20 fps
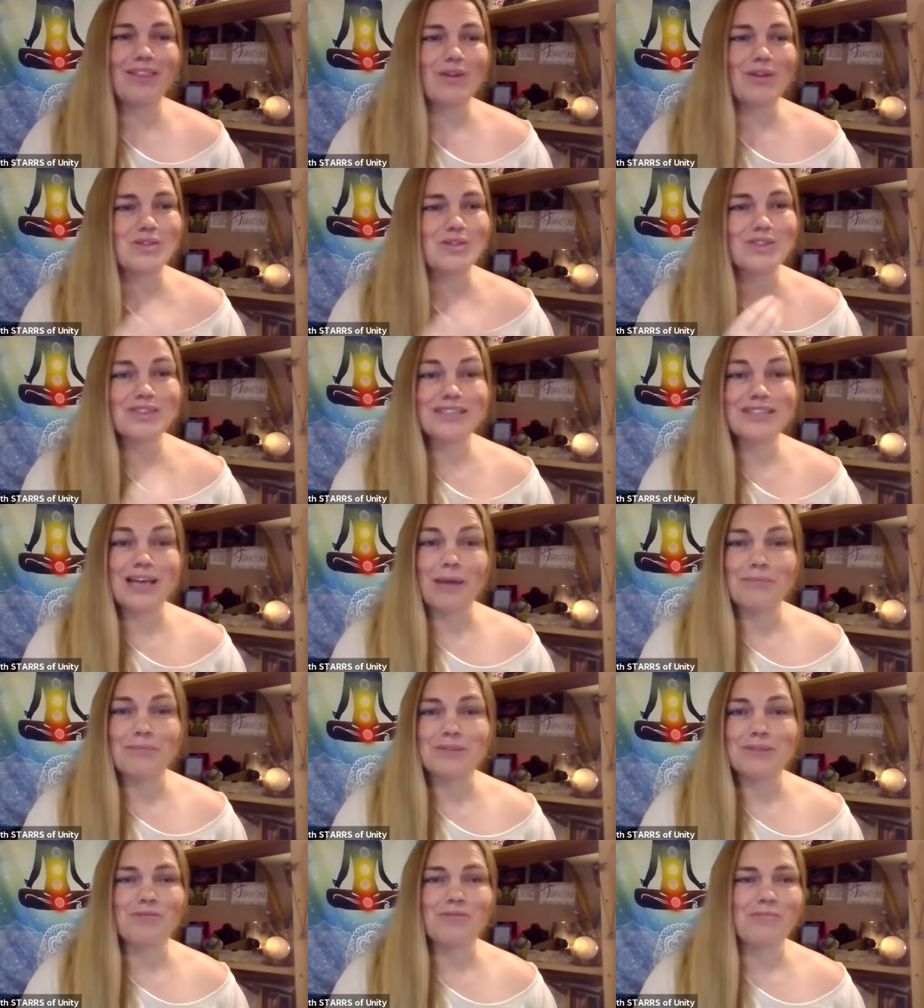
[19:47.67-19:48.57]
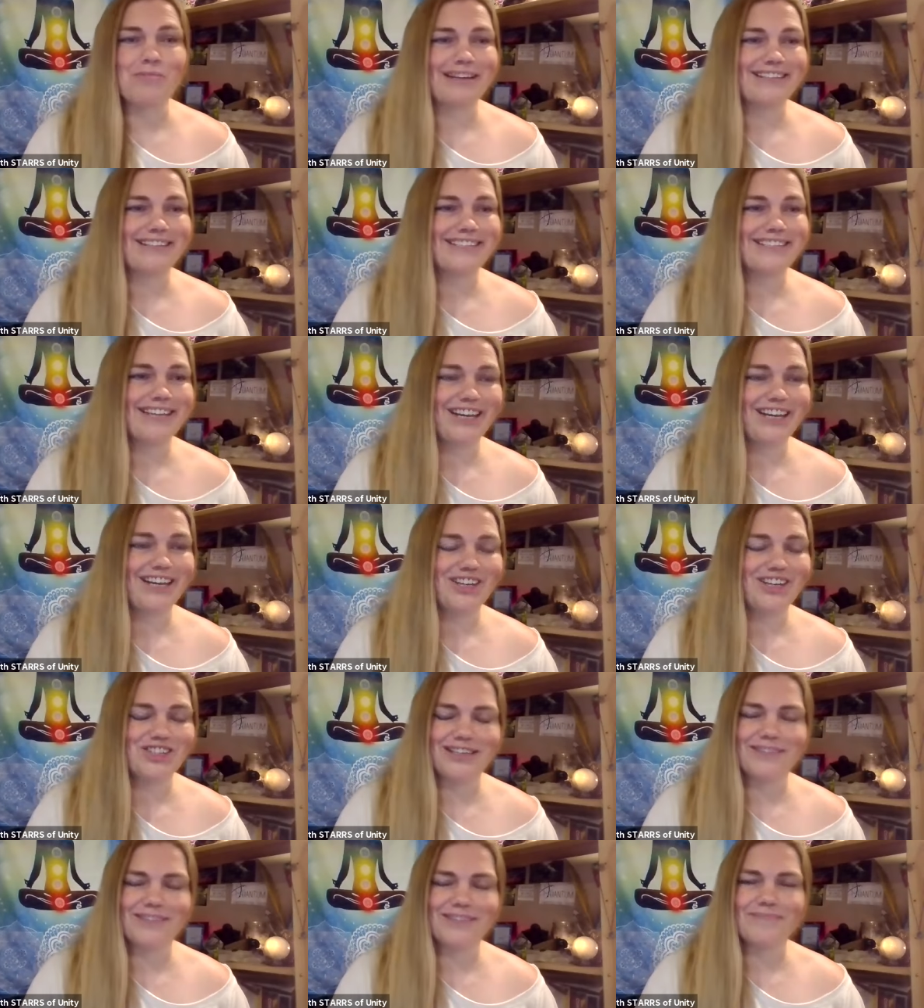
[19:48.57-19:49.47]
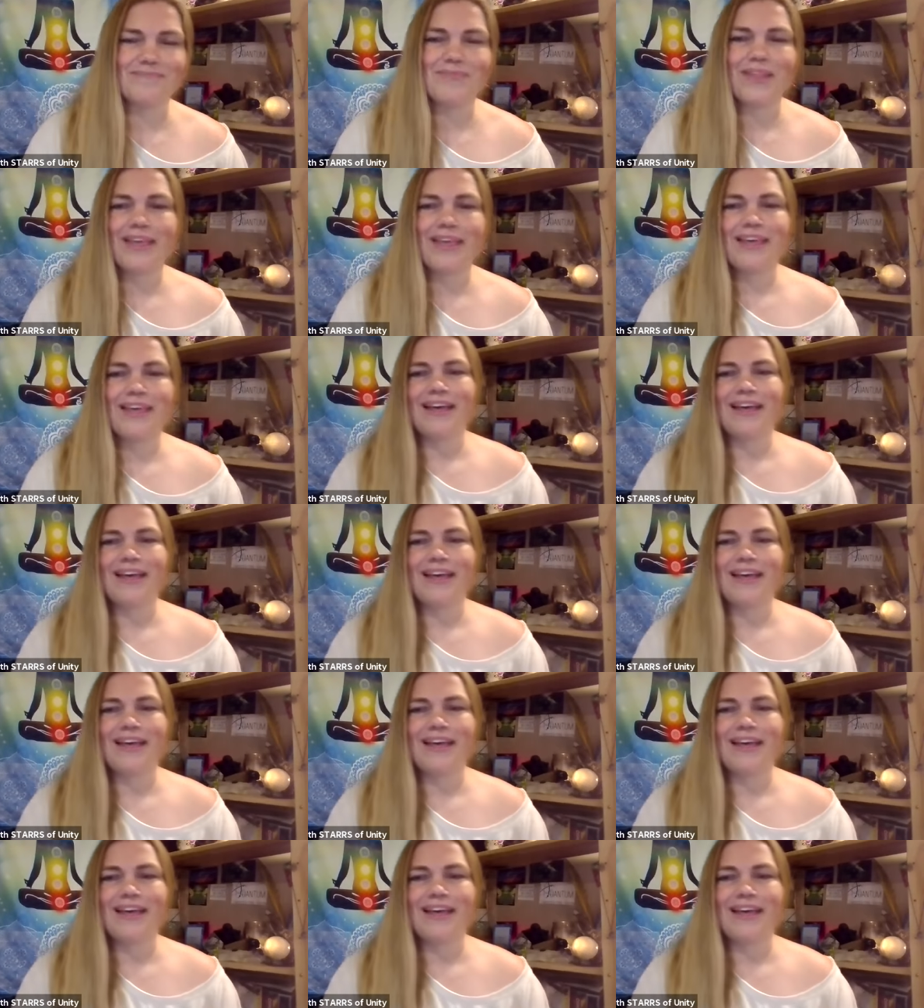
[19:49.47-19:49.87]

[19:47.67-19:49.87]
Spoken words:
Those are types of meditation.